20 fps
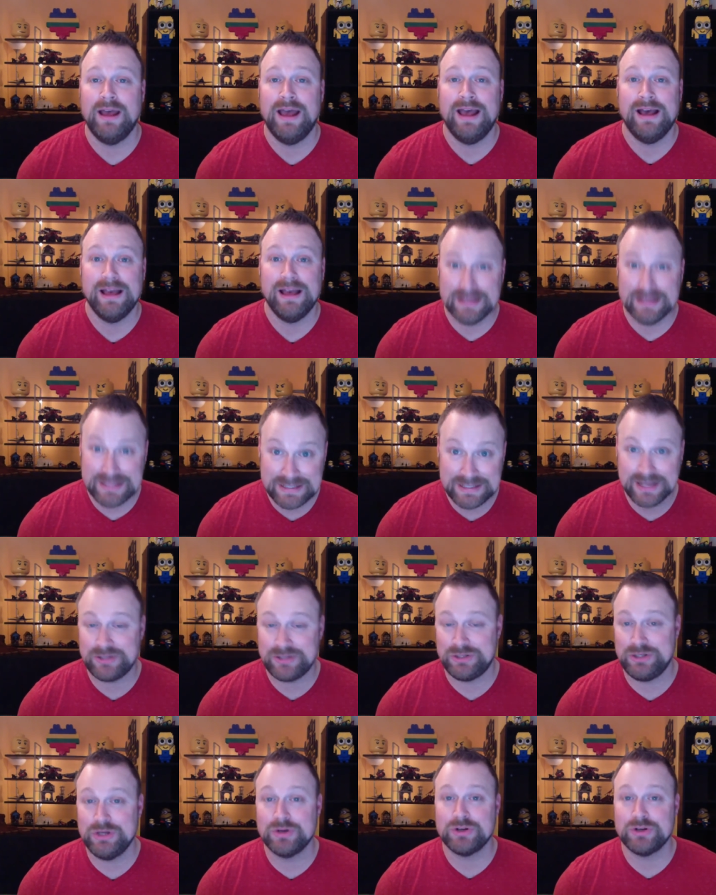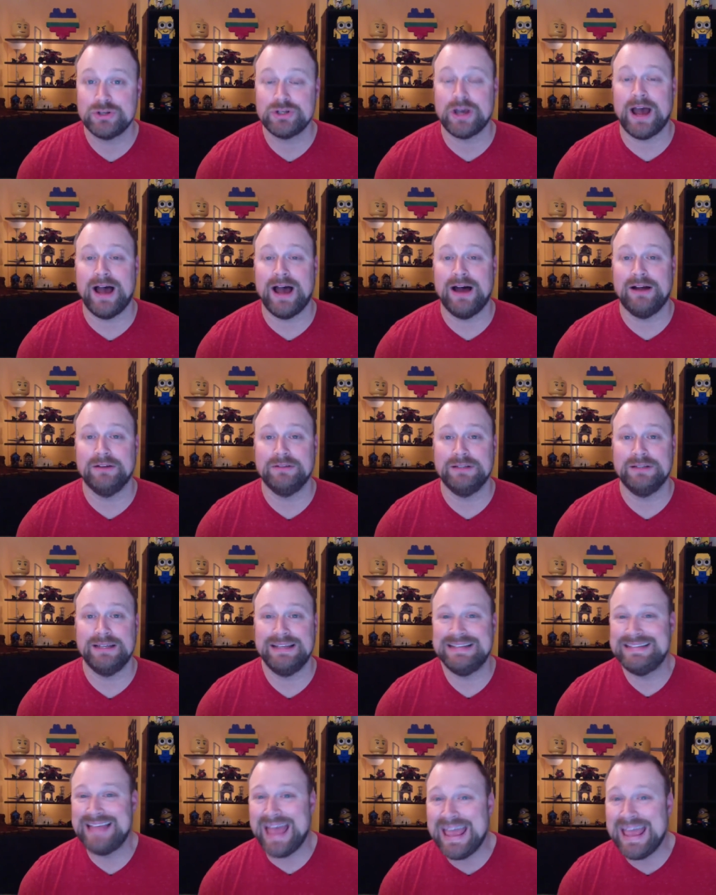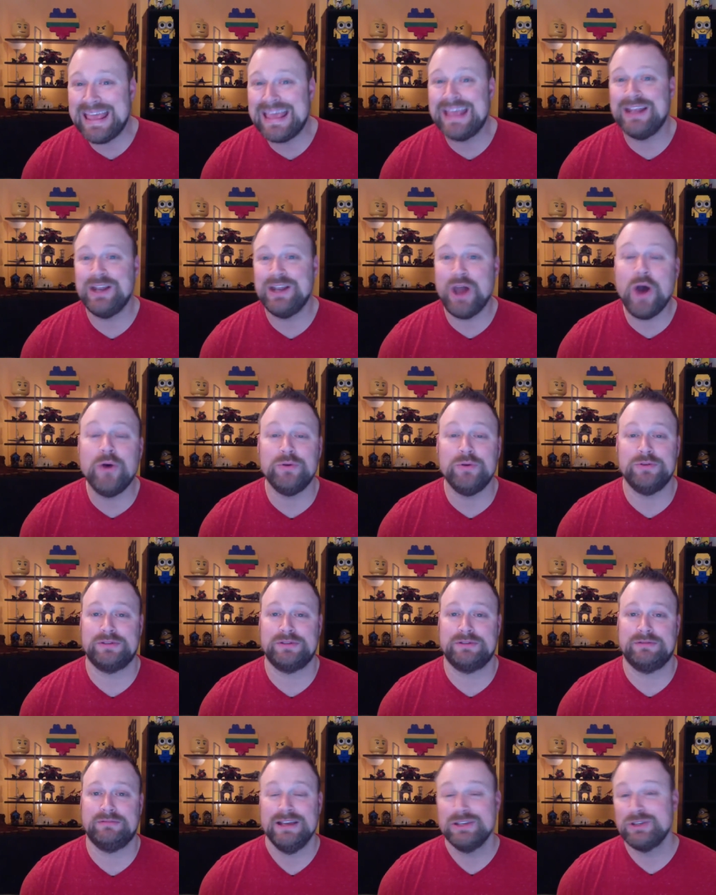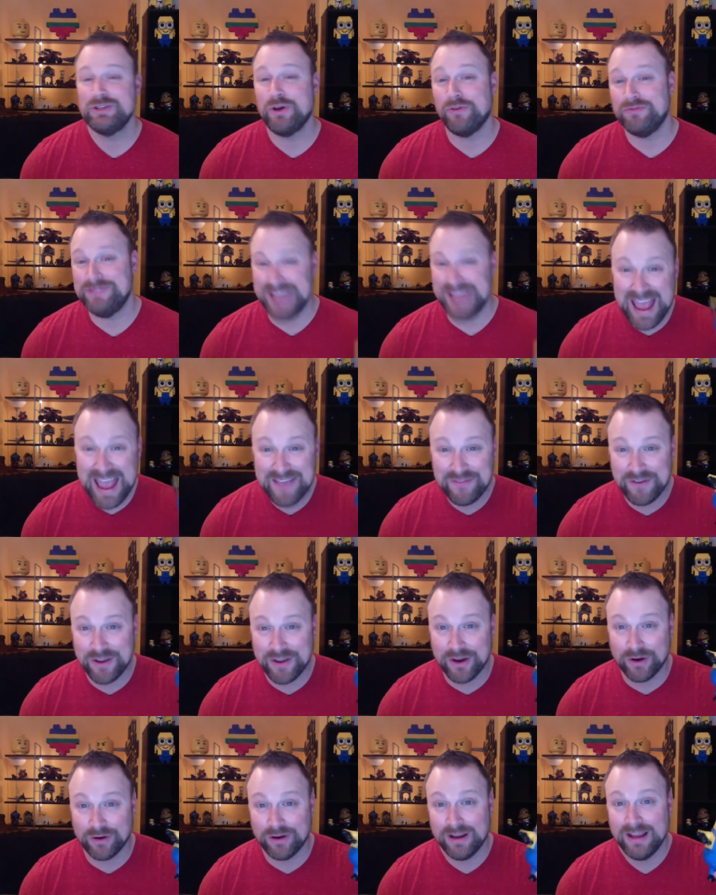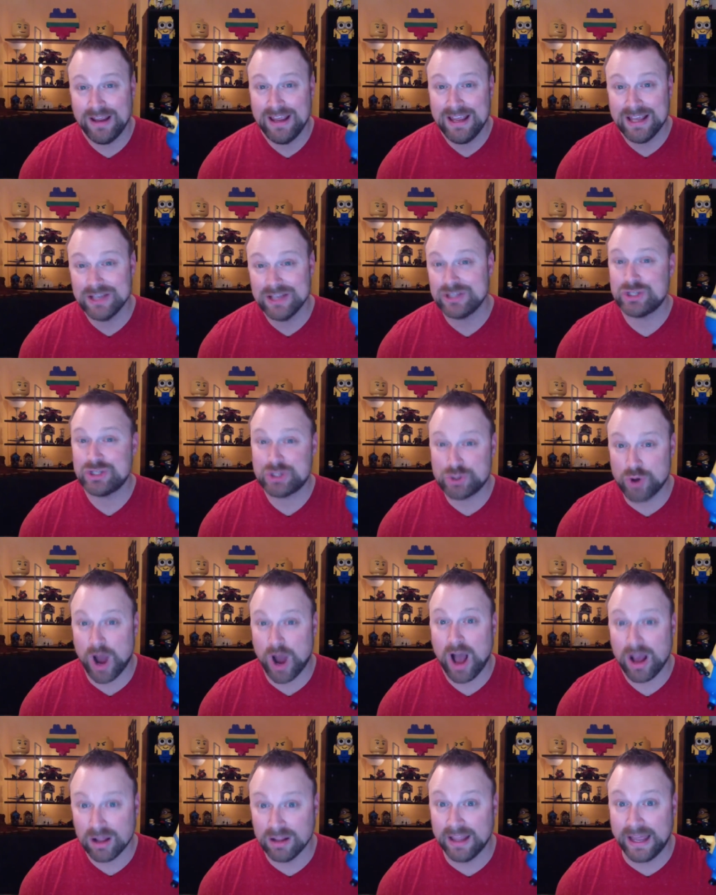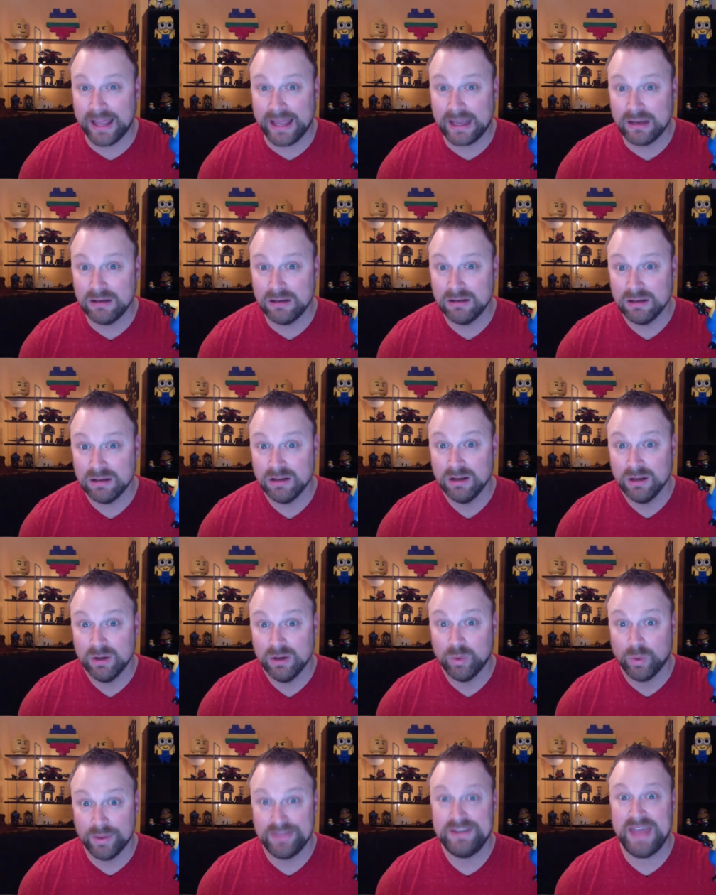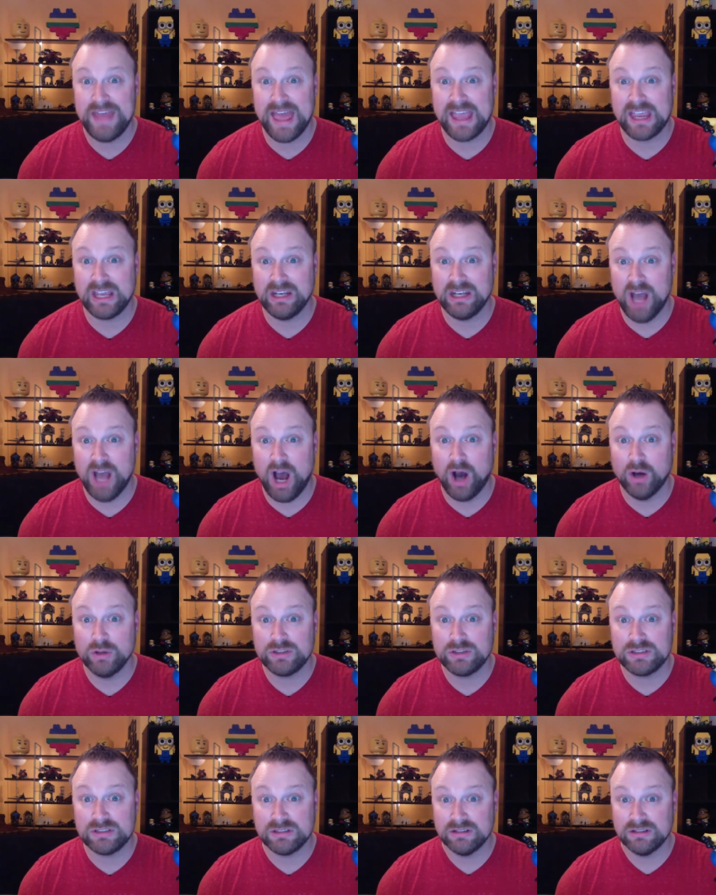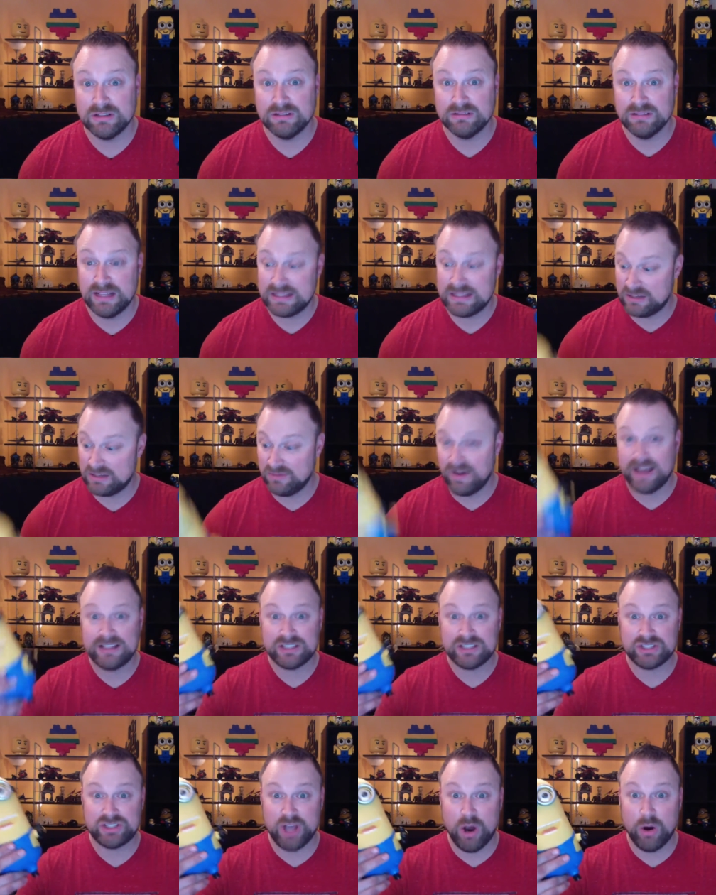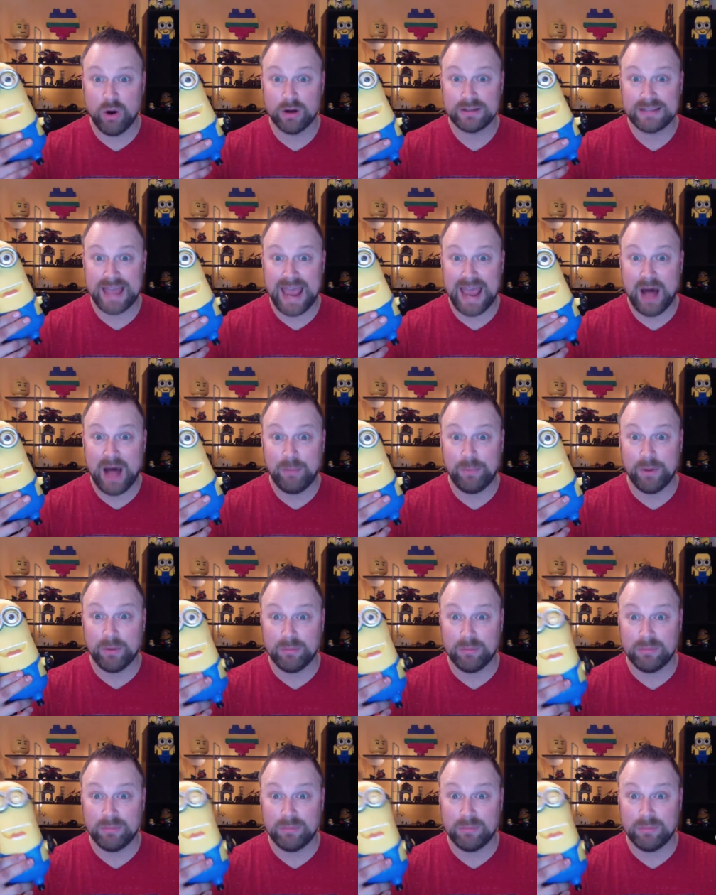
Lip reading: assist your child in taking notes. So if Dave here is struggling with taking notes, let's invite Stuart to help him.